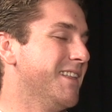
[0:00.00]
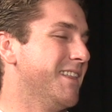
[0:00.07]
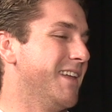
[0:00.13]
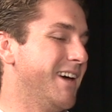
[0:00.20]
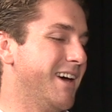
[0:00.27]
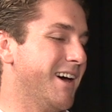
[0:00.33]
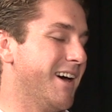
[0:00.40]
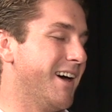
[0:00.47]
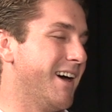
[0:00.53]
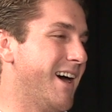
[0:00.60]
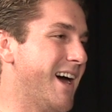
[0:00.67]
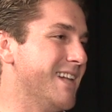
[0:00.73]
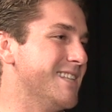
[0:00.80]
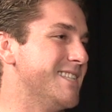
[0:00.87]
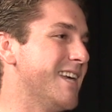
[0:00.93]
they
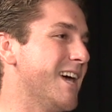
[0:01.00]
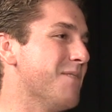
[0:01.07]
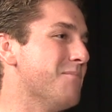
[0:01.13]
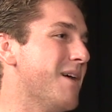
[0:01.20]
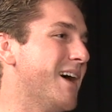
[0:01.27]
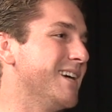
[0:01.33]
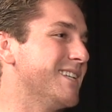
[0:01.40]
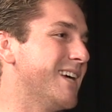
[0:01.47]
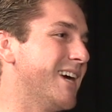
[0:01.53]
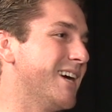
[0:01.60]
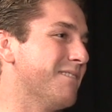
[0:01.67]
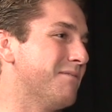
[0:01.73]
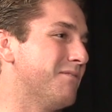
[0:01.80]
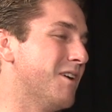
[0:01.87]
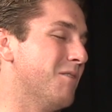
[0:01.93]
had sandbags
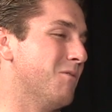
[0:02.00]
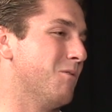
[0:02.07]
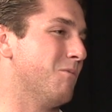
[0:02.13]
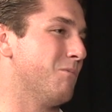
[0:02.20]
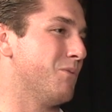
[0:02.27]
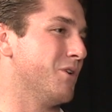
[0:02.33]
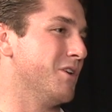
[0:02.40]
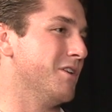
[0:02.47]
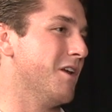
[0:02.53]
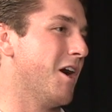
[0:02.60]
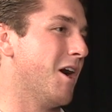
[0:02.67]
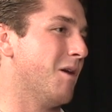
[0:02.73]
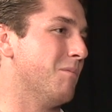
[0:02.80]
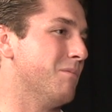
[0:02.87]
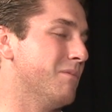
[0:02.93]
hanging from them, pretty
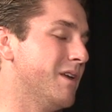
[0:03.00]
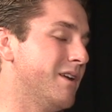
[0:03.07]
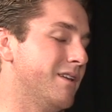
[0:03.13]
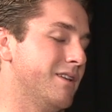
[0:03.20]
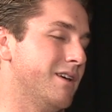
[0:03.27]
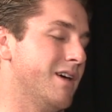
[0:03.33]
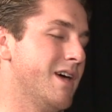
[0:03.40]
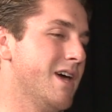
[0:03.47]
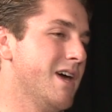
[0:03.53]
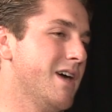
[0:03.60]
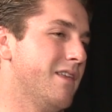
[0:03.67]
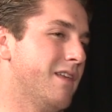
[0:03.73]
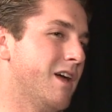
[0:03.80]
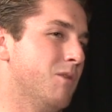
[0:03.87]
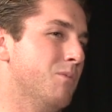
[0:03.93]
numb. And
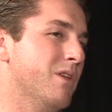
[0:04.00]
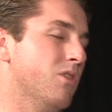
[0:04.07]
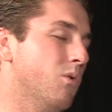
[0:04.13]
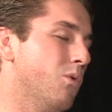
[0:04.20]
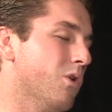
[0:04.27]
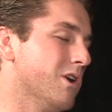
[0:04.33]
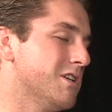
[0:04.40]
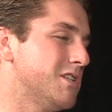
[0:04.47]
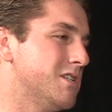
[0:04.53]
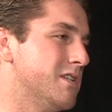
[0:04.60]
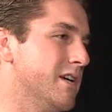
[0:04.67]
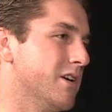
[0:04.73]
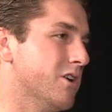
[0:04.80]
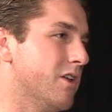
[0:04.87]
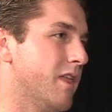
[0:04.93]
that had been the worst
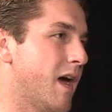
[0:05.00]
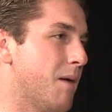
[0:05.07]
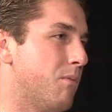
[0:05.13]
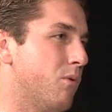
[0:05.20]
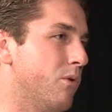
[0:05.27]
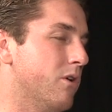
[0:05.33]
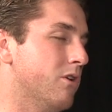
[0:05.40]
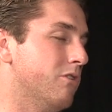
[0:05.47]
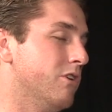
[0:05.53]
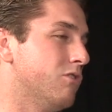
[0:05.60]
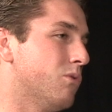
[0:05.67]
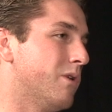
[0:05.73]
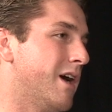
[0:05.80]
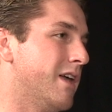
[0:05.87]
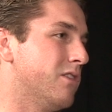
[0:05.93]
stinger to that point, or at
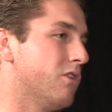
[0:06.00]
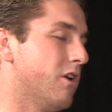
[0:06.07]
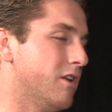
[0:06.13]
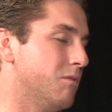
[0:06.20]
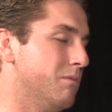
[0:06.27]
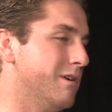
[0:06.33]
least what I thought to